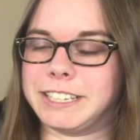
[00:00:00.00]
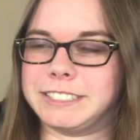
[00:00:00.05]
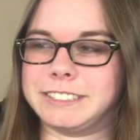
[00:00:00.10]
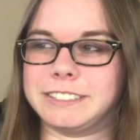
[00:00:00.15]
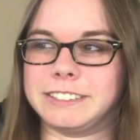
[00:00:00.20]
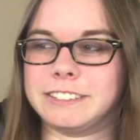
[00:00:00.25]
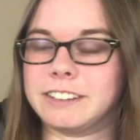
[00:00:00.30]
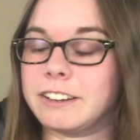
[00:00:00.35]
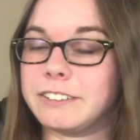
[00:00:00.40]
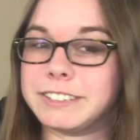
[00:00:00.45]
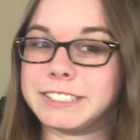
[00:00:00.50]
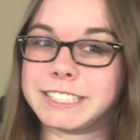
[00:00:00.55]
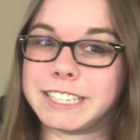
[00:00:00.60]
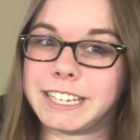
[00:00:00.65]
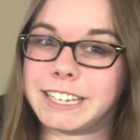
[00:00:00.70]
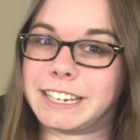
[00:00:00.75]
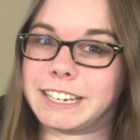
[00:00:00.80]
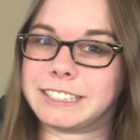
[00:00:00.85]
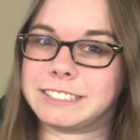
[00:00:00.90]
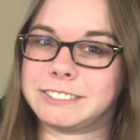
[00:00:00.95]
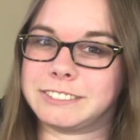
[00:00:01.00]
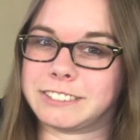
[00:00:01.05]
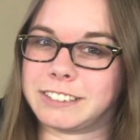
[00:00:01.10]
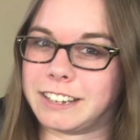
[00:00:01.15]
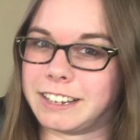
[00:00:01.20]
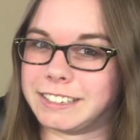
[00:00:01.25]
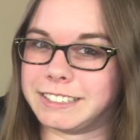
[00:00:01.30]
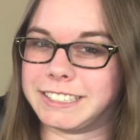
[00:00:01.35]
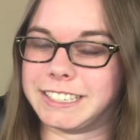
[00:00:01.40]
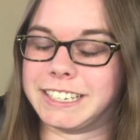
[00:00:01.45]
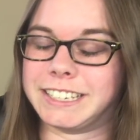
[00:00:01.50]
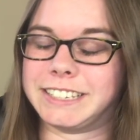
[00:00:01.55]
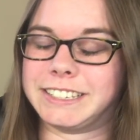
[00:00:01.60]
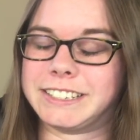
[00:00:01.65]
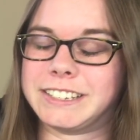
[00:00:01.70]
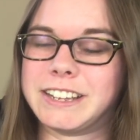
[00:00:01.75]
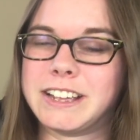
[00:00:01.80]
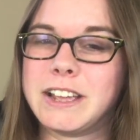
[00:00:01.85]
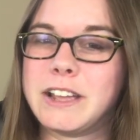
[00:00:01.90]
So you're always getting extra content